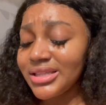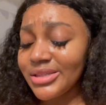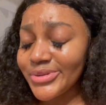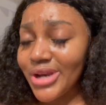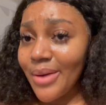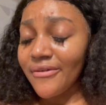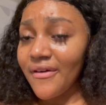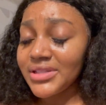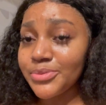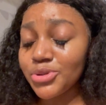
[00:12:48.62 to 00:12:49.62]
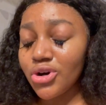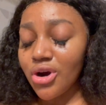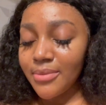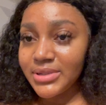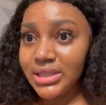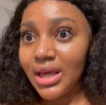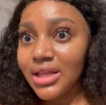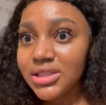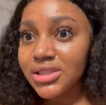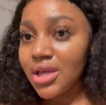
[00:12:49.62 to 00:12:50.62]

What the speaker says: subscribe if you haven't subscribed yet.